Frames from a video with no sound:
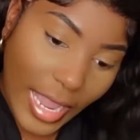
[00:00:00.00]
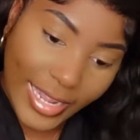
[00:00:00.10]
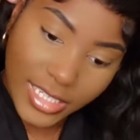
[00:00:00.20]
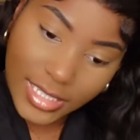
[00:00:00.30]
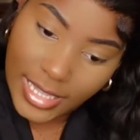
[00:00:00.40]
I
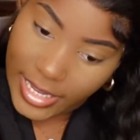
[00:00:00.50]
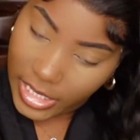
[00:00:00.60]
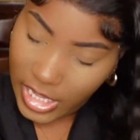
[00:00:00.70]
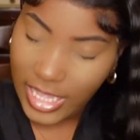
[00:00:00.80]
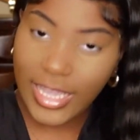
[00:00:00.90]
just like
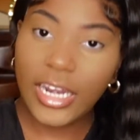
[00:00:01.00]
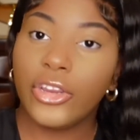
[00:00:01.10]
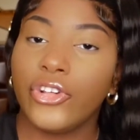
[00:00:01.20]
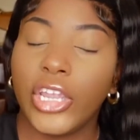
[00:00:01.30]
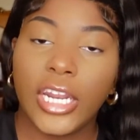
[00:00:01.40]
getting
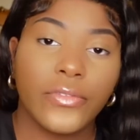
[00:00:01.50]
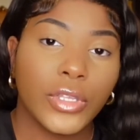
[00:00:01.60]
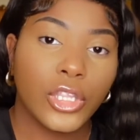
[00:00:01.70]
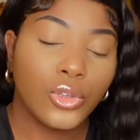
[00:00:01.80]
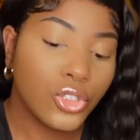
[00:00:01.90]
creative
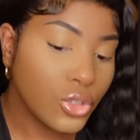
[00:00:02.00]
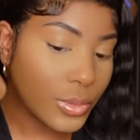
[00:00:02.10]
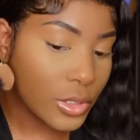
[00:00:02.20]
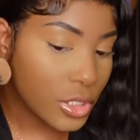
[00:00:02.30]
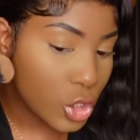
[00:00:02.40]
with YouTube,
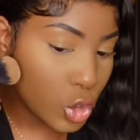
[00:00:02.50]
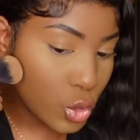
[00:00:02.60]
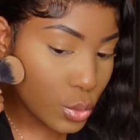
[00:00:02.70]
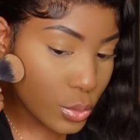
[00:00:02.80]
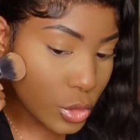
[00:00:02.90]
using
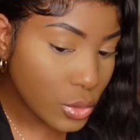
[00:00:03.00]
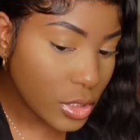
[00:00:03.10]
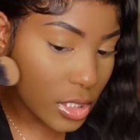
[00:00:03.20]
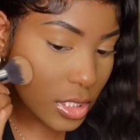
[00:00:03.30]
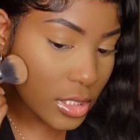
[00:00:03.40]
new
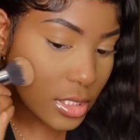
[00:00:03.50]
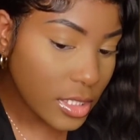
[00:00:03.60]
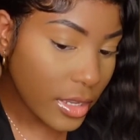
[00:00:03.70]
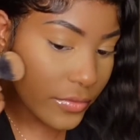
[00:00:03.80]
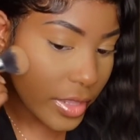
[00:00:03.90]
music and
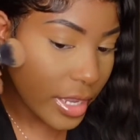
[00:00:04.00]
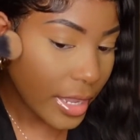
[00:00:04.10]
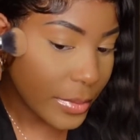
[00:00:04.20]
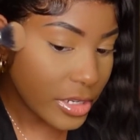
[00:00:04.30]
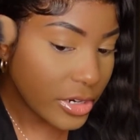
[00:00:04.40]
stuff. Like
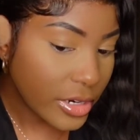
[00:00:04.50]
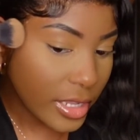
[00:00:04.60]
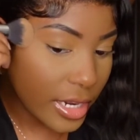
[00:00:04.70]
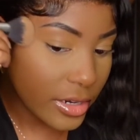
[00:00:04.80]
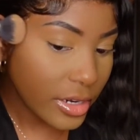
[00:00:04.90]
I've been
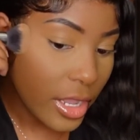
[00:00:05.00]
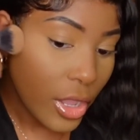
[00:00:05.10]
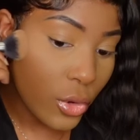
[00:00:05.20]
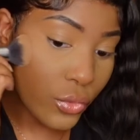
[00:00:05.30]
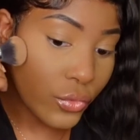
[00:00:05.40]
getting
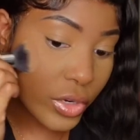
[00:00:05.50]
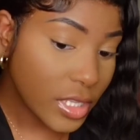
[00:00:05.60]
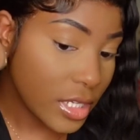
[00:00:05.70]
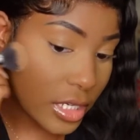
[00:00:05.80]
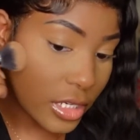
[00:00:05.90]

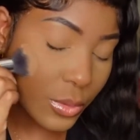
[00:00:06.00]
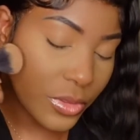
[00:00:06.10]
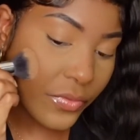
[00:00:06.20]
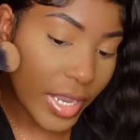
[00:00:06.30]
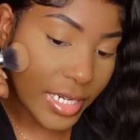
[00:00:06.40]
really good with
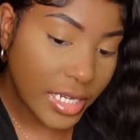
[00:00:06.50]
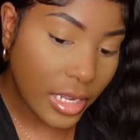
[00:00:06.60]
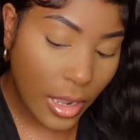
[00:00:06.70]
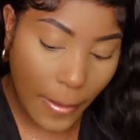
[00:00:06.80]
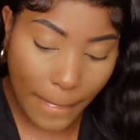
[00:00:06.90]
finding
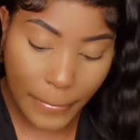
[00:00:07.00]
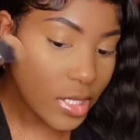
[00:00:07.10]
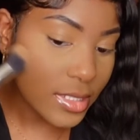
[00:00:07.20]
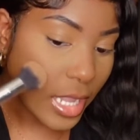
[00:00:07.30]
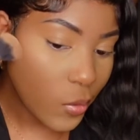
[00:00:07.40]
um,
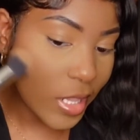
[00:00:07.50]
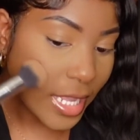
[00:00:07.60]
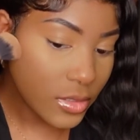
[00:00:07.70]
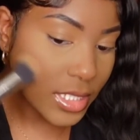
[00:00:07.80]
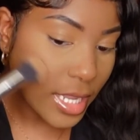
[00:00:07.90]

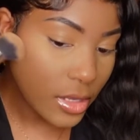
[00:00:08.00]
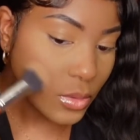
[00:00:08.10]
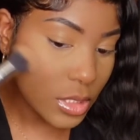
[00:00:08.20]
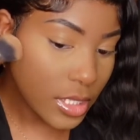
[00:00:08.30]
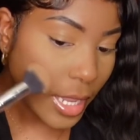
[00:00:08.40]
SoundCloud
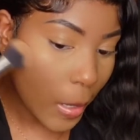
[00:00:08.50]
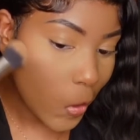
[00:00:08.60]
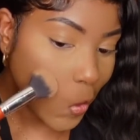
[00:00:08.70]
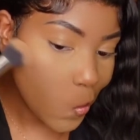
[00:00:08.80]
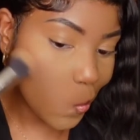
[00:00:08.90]
sounds
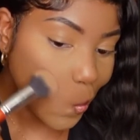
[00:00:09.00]
and